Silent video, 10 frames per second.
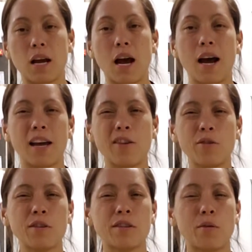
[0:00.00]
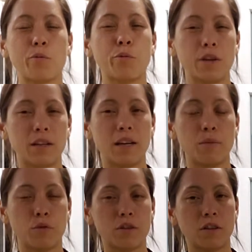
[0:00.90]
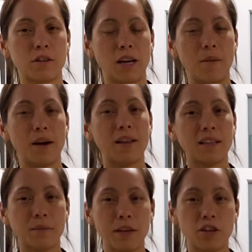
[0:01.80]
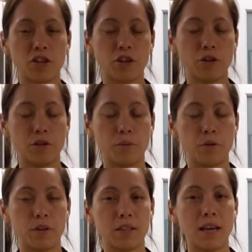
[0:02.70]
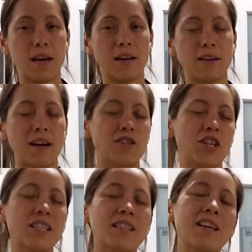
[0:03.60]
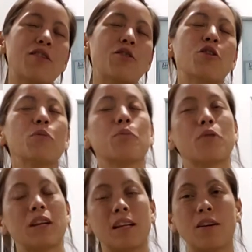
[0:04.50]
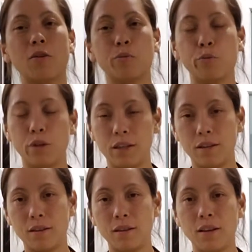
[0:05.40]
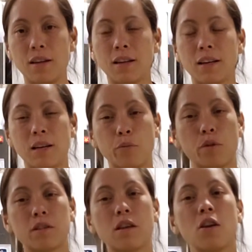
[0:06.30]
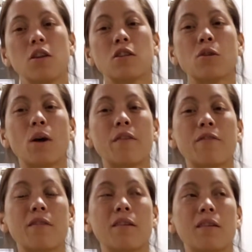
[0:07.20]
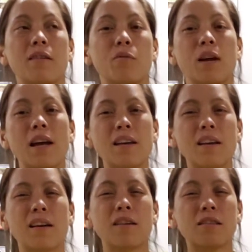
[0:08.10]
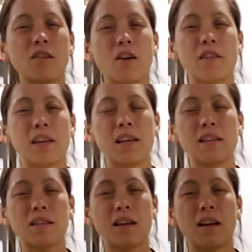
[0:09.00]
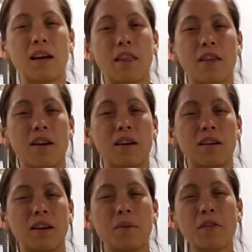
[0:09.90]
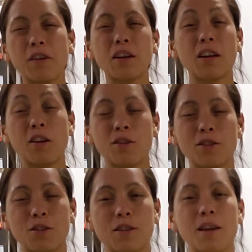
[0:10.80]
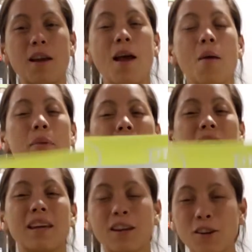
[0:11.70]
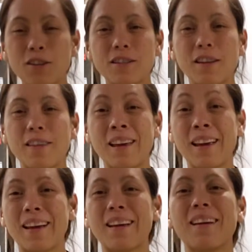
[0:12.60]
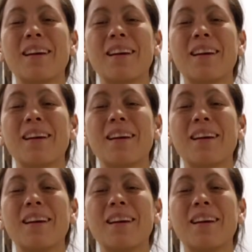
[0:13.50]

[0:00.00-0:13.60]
I use wood cutting boards all the time. I like to make charcuterie boards, and I just think that they're pretty on wooden cutting boards. So when I saw these, I thought, I'm never going to use this. But here's the thing.